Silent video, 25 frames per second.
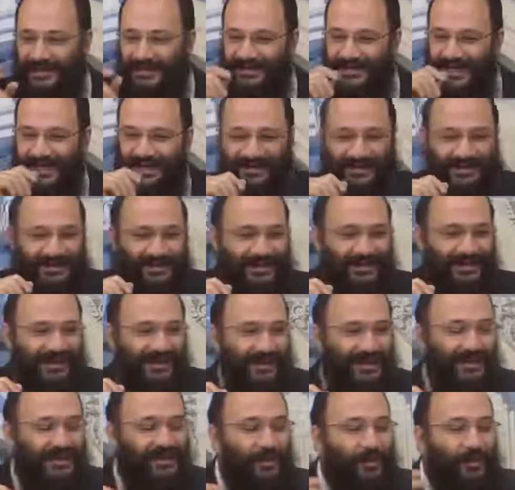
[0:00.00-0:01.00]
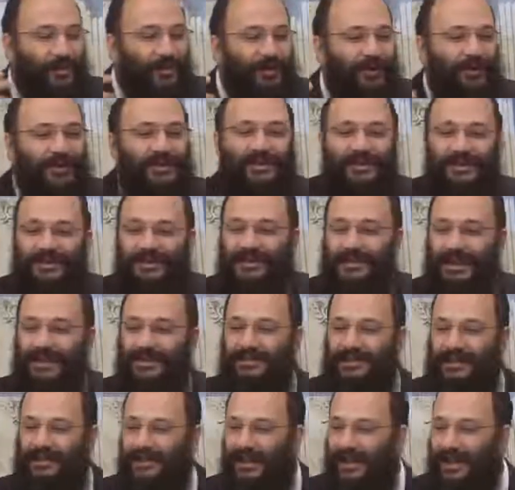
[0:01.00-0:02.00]
exactly. The word
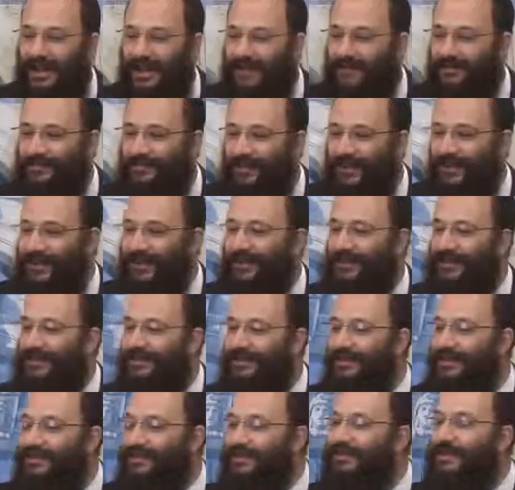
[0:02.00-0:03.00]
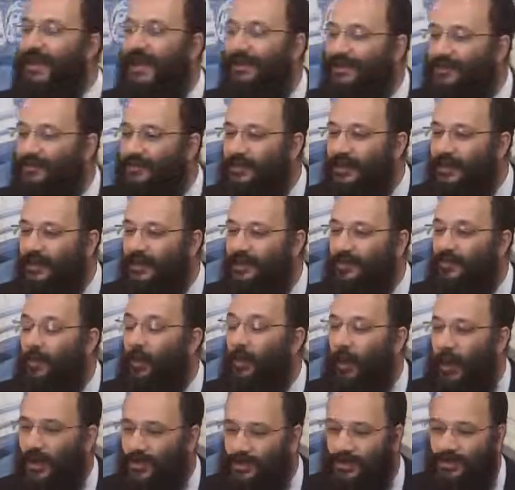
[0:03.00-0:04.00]
Netilat Yadayim does not mean
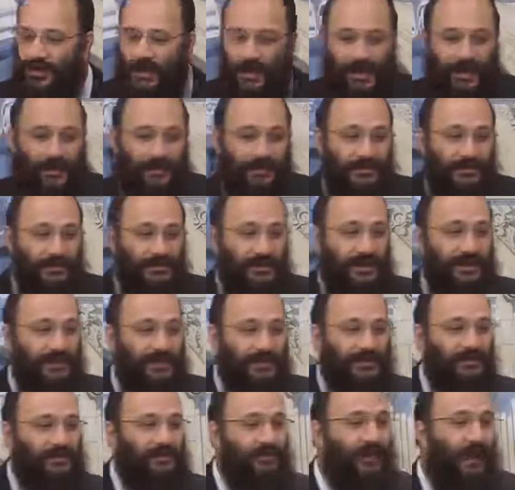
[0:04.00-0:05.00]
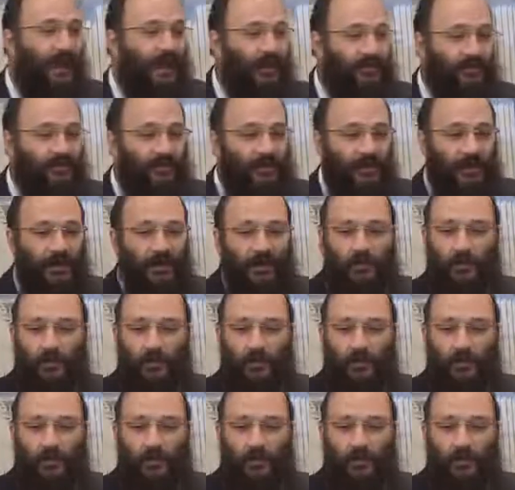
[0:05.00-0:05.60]
to wash your hands, because if not,